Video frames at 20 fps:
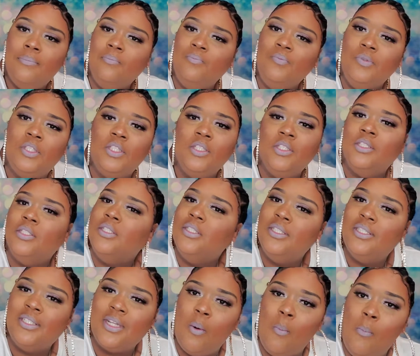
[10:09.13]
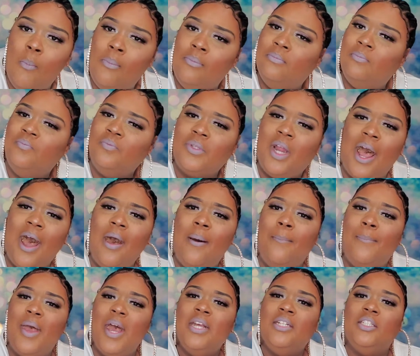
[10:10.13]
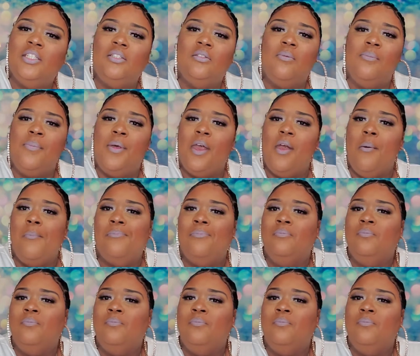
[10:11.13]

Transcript: Just as good as I imagined them being.